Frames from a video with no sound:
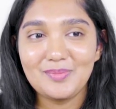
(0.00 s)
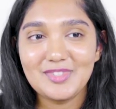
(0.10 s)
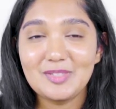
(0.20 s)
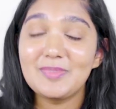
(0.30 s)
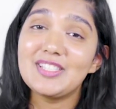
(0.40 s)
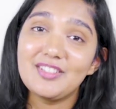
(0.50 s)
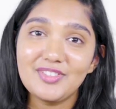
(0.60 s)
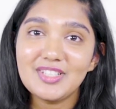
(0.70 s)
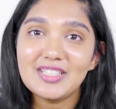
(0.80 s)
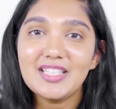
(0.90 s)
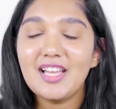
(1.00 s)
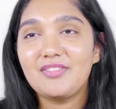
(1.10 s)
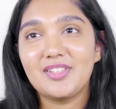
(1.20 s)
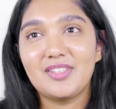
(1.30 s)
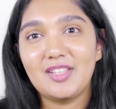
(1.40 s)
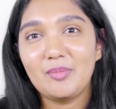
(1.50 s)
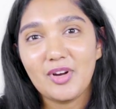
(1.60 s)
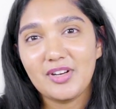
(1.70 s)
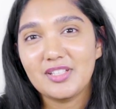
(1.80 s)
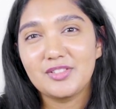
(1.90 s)
Specifically, I find that
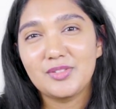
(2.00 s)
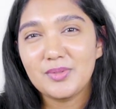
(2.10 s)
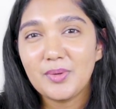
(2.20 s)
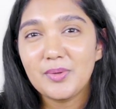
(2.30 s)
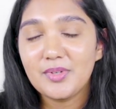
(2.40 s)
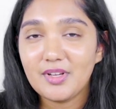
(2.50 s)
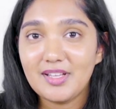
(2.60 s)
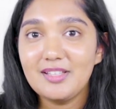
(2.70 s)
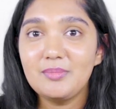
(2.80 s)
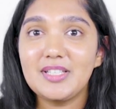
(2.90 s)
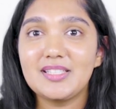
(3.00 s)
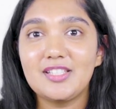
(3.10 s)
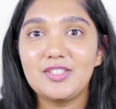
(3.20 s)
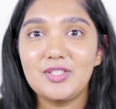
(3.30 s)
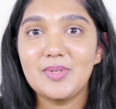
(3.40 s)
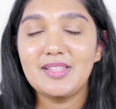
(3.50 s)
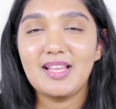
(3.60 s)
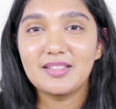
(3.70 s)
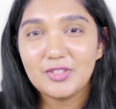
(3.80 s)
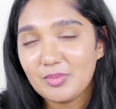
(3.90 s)
product is so good because it's doing
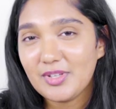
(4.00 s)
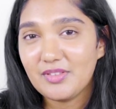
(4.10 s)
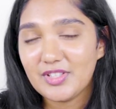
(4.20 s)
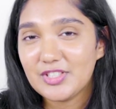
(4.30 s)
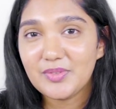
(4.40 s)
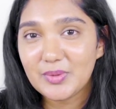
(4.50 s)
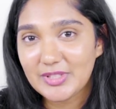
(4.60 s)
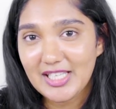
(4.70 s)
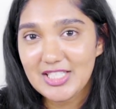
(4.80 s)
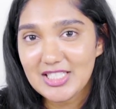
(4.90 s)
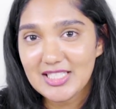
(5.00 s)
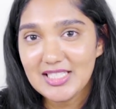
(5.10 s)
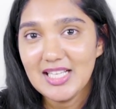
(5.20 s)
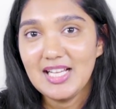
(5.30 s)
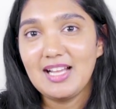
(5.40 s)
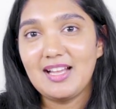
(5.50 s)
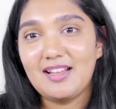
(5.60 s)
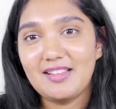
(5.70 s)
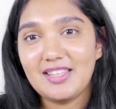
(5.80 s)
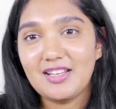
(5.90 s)
that little bit of exfoliation
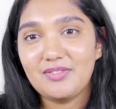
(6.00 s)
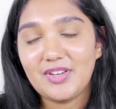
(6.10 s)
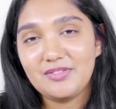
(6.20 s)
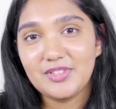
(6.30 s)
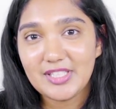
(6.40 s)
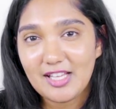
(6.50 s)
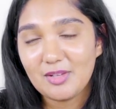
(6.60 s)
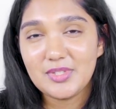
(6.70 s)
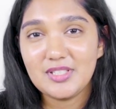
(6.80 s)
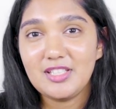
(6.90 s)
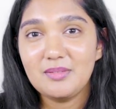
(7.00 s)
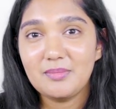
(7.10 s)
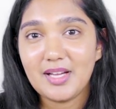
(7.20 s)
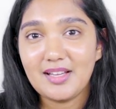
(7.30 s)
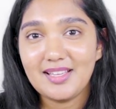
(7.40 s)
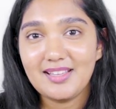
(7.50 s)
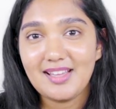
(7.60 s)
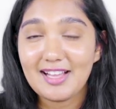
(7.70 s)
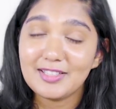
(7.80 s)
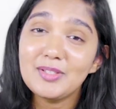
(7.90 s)
that I find really helps to keep my
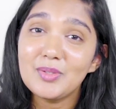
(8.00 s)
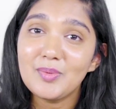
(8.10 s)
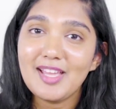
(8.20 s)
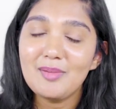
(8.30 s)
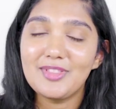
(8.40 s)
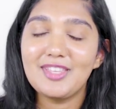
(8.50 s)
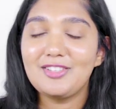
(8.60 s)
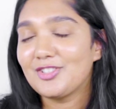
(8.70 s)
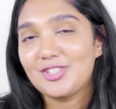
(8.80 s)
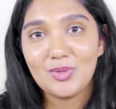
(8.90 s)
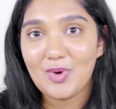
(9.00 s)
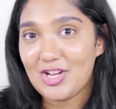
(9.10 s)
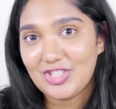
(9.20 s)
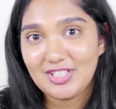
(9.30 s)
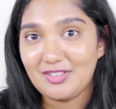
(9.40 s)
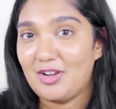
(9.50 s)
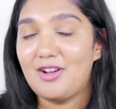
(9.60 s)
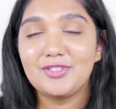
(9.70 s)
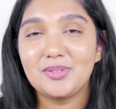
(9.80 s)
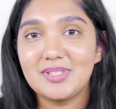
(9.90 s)
acne away, but then you're still washing it
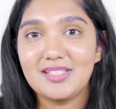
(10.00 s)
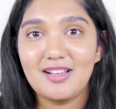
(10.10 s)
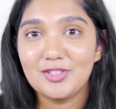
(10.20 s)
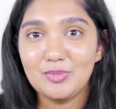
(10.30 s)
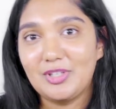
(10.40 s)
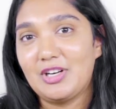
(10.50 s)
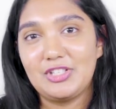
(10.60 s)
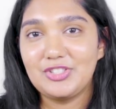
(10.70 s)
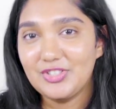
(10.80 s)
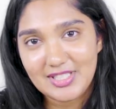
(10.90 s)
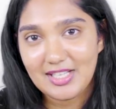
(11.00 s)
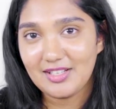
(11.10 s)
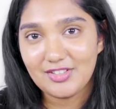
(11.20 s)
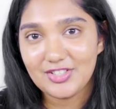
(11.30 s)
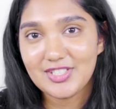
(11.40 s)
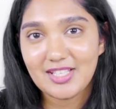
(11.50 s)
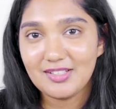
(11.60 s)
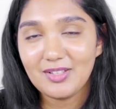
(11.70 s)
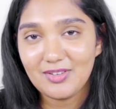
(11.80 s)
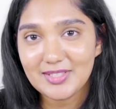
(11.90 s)
off, so it's not super harsh or staying on your
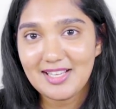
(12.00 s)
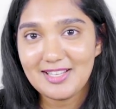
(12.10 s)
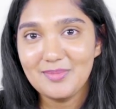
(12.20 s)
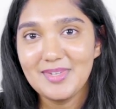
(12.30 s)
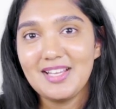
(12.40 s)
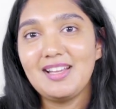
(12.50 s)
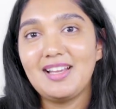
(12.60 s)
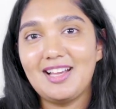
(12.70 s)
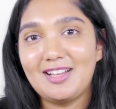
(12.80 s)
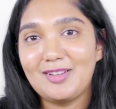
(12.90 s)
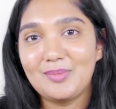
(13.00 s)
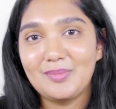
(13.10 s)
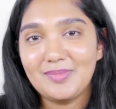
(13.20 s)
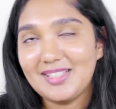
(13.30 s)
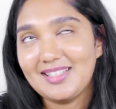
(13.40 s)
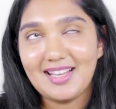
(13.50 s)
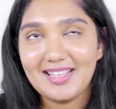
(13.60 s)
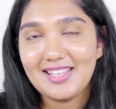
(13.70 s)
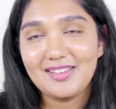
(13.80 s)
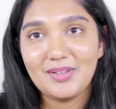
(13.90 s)
skin a long time. But yeah,
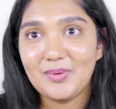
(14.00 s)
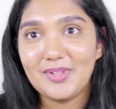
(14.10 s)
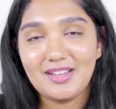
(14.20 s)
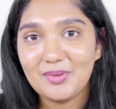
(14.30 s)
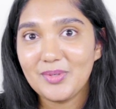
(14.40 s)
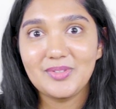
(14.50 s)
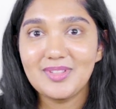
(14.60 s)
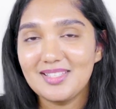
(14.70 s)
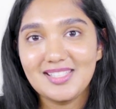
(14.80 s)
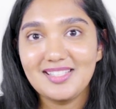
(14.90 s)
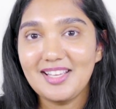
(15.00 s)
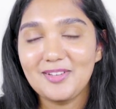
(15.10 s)
I can't go without oil cleansing